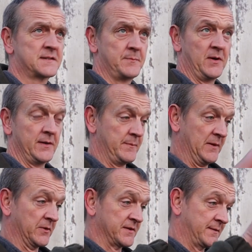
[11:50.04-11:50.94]
It's actually
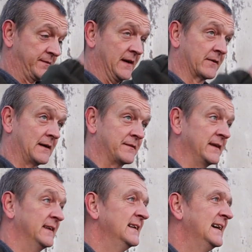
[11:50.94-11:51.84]
behind the buildings I'm
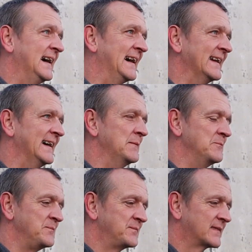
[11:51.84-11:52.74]
photographing,
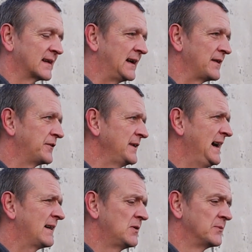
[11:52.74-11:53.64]
and
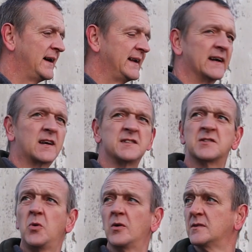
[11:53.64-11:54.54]
I thought, yeah, I'll come down
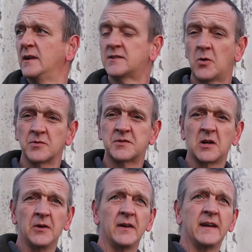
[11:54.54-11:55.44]
here because it's quite
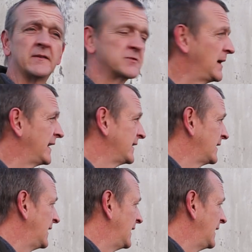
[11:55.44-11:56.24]
secluded here as well.